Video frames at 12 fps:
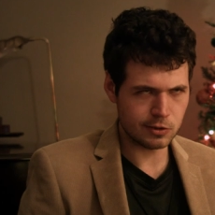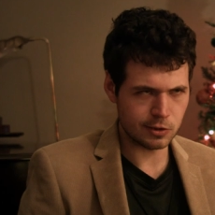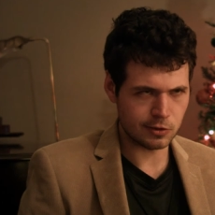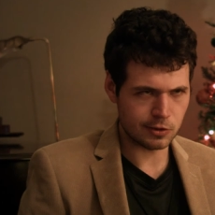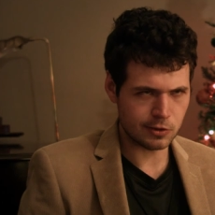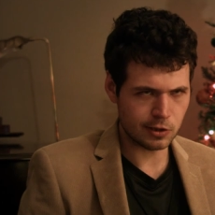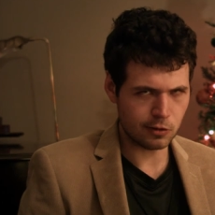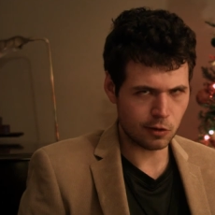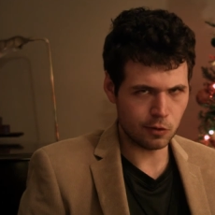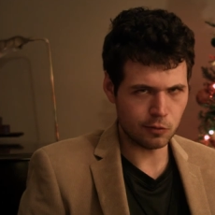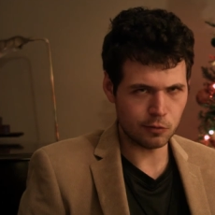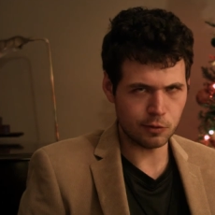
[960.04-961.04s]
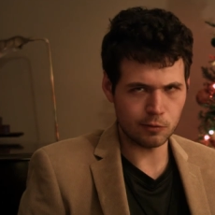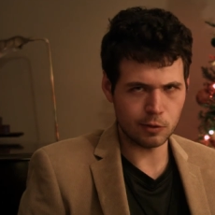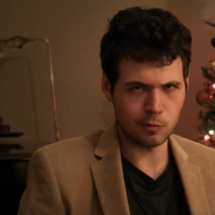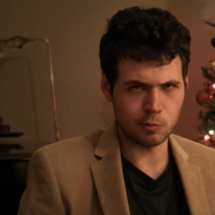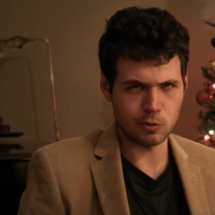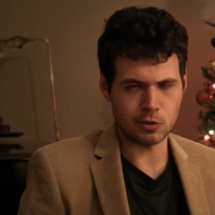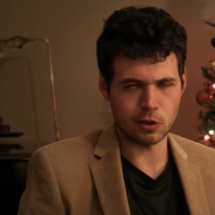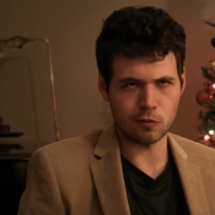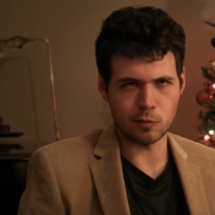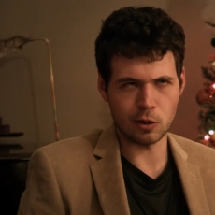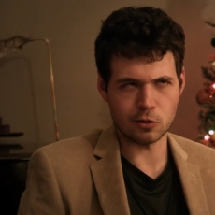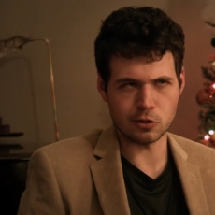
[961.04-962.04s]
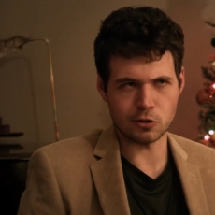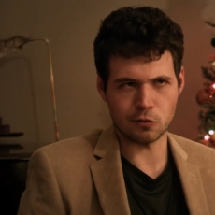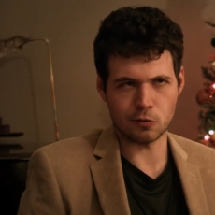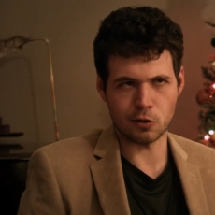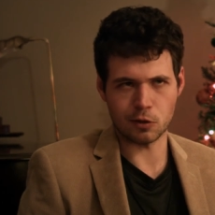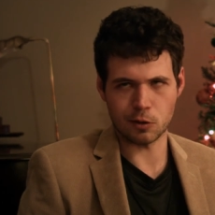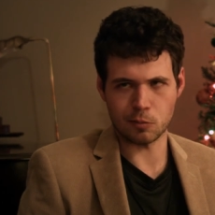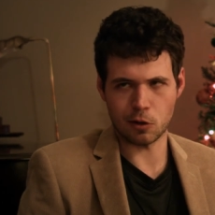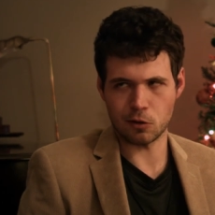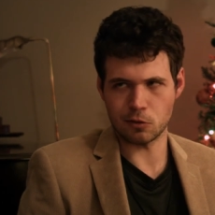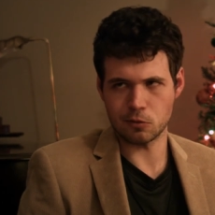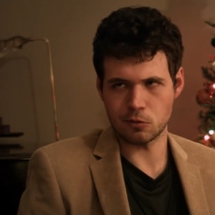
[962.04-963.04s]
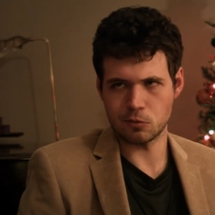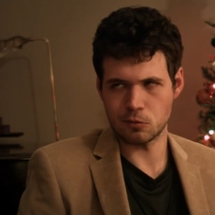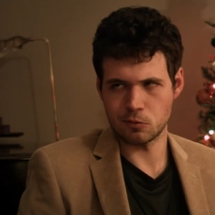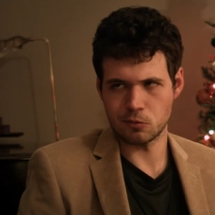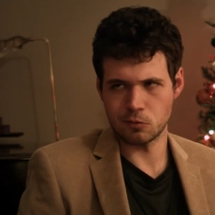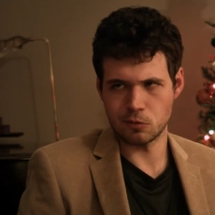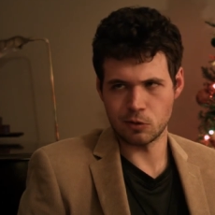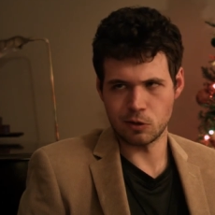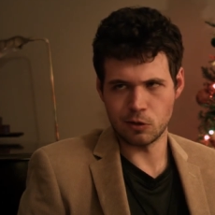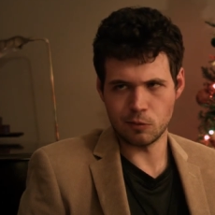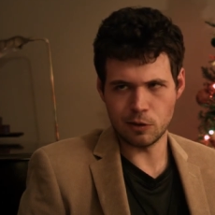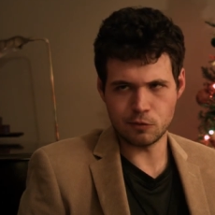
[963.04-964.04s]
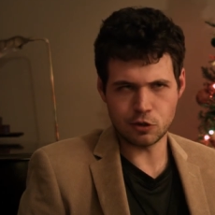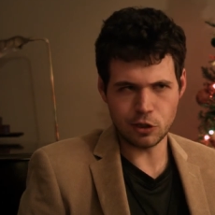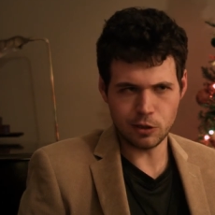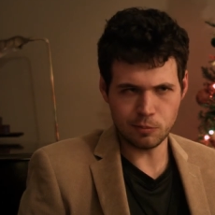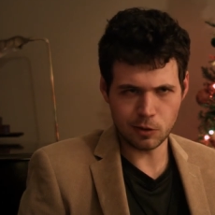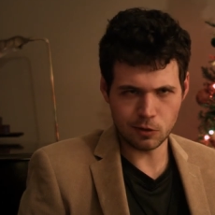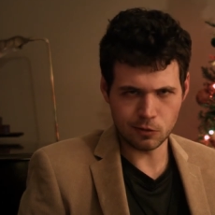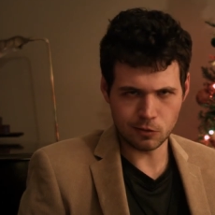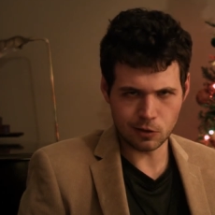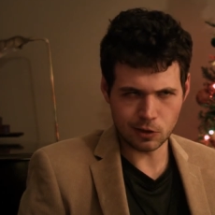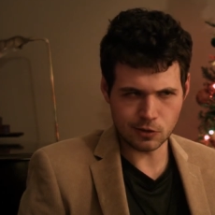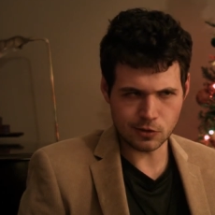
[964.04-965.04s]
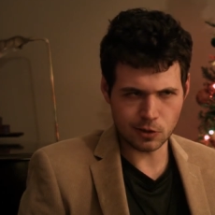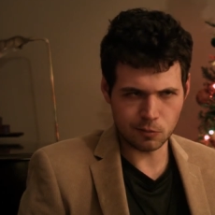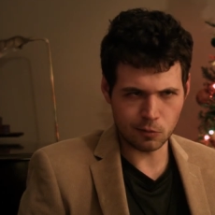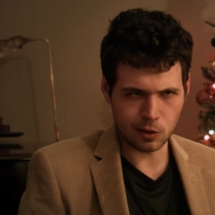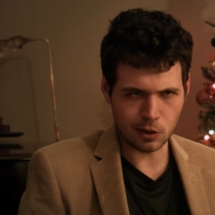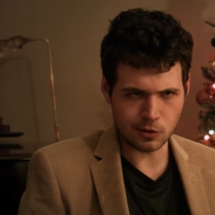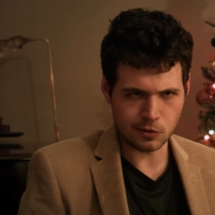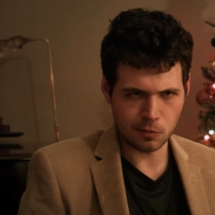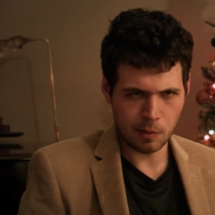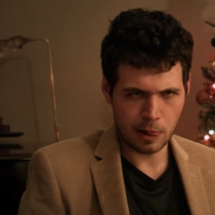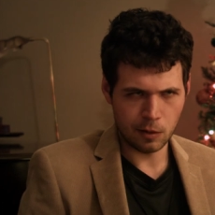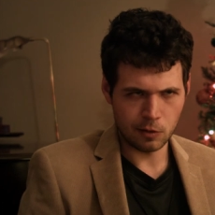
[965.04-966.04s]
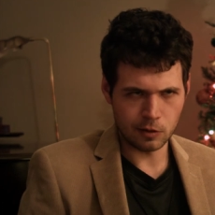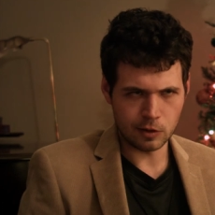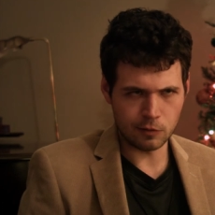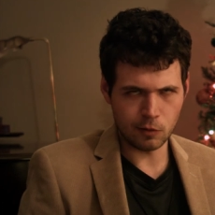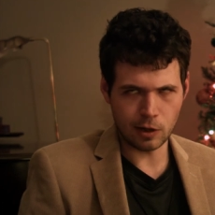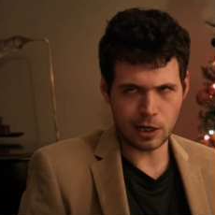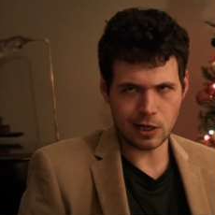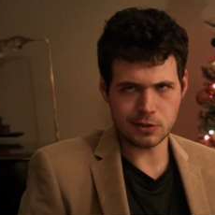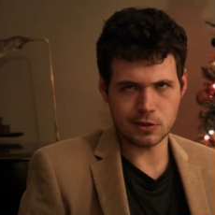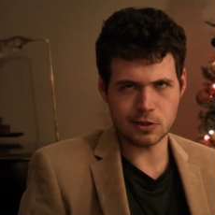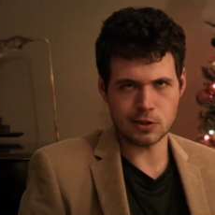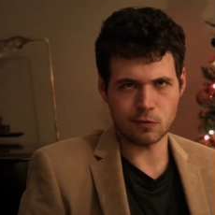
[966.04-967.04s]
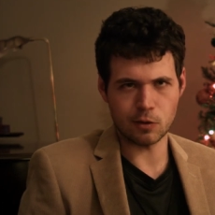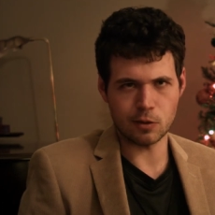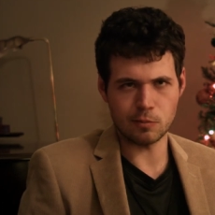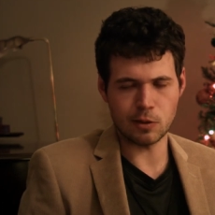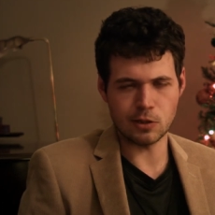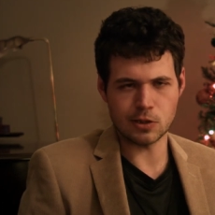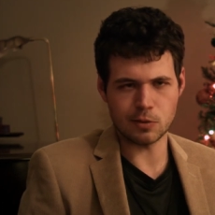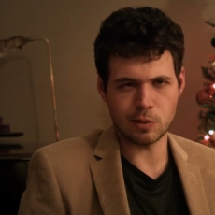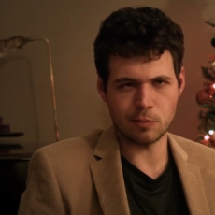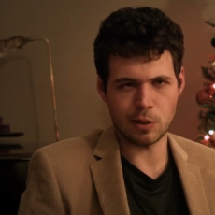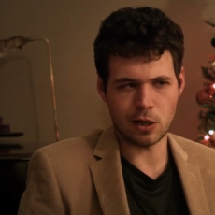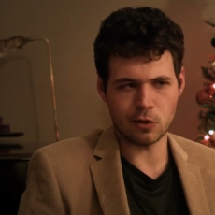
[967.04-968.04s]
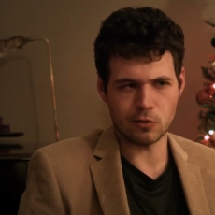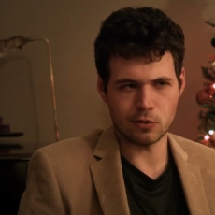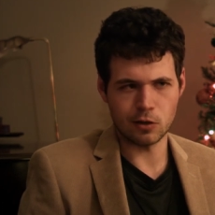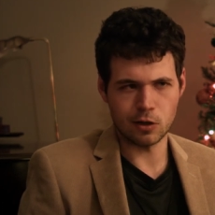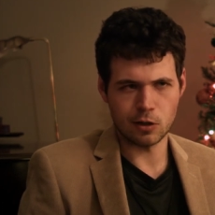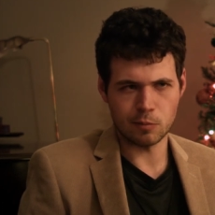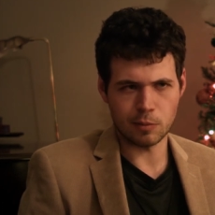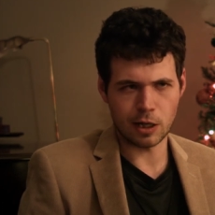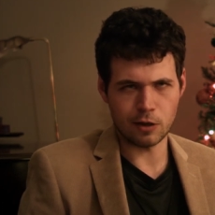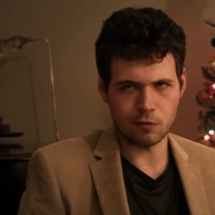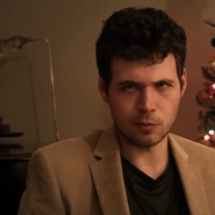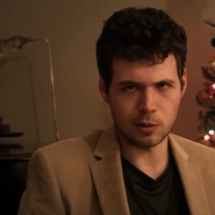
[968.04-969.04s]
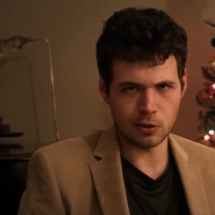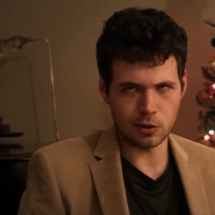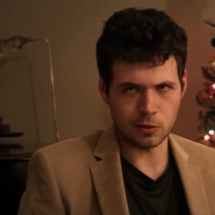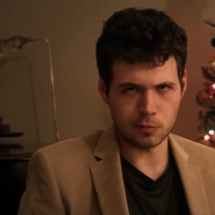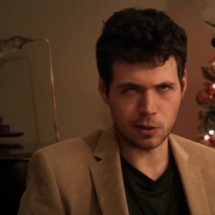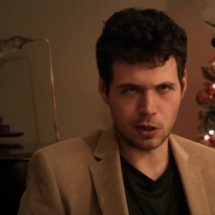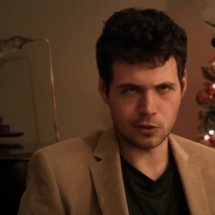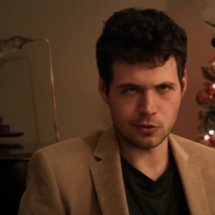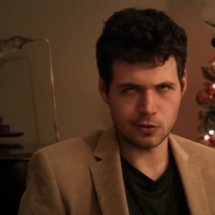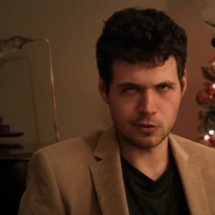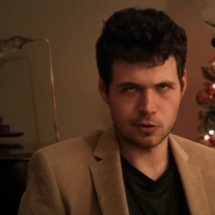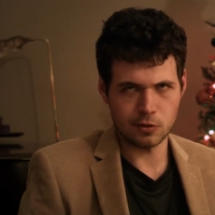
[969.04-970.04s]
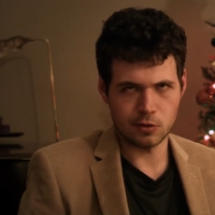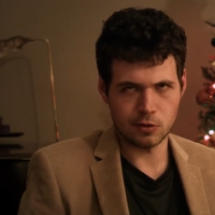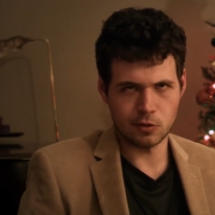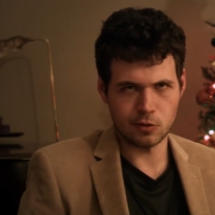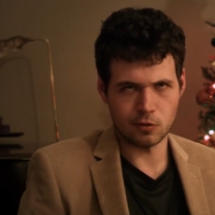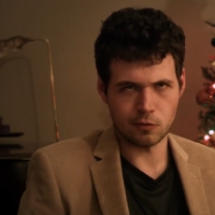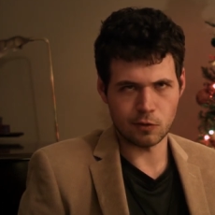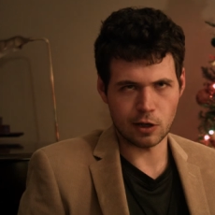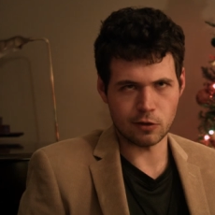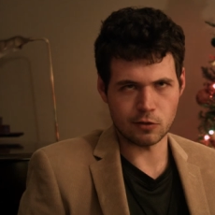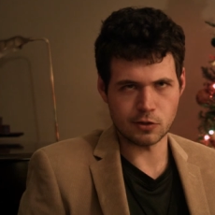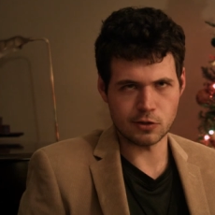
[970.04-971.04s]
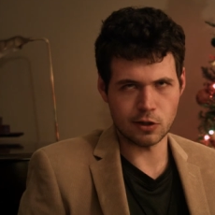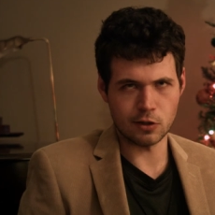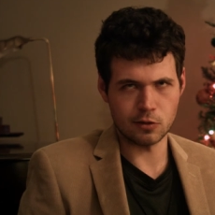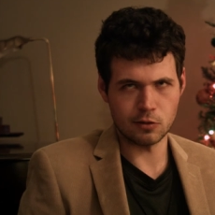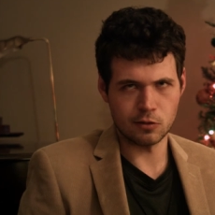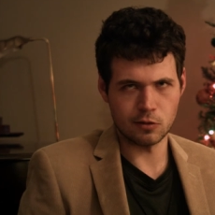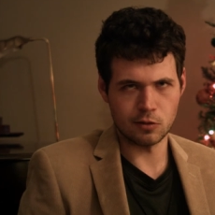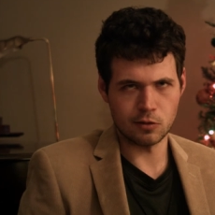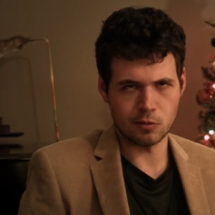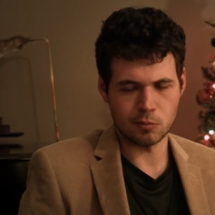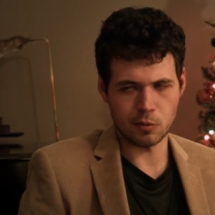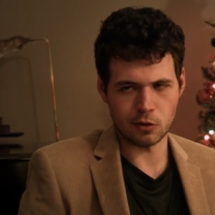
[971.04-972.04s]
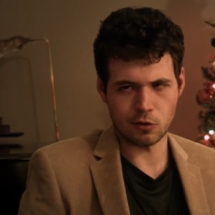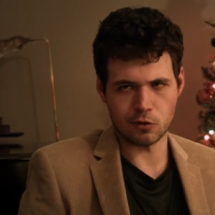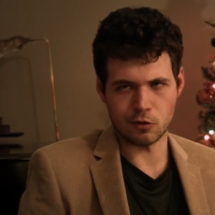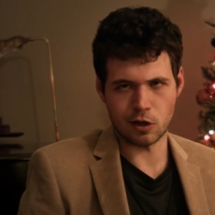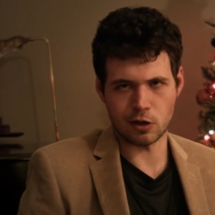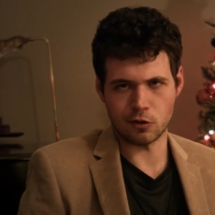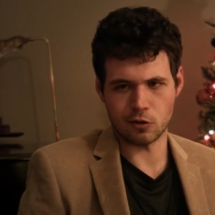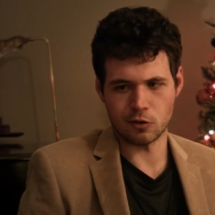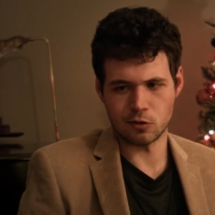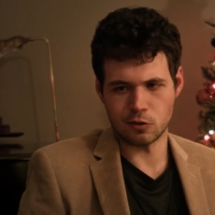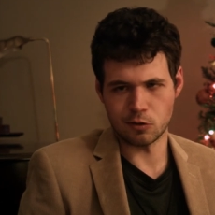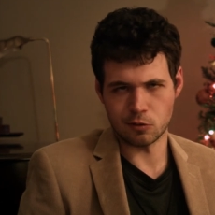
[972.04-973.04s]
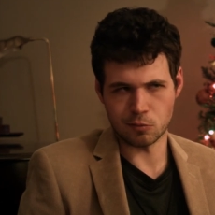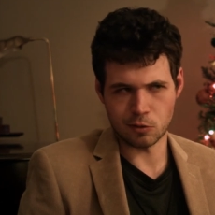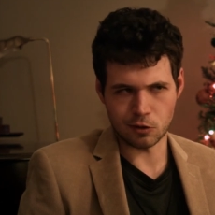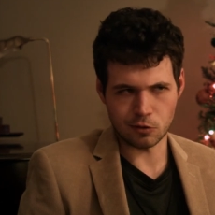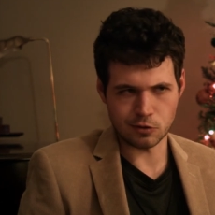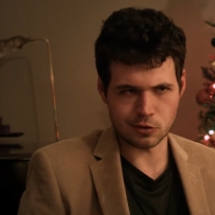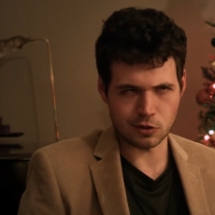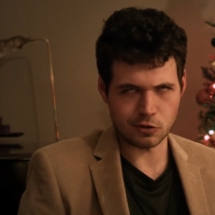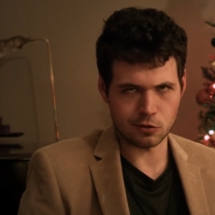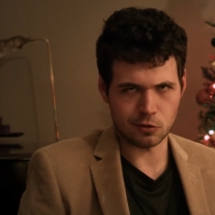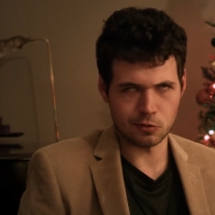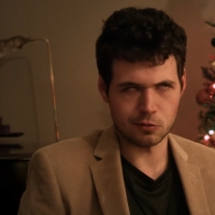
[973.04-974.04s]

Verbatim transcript: statistic over 50% of marriages are falling apart. We've cheapened, in some ways, the very essence of what it means to be bound by familial bonds father and son, mother and daughter, brother and sister.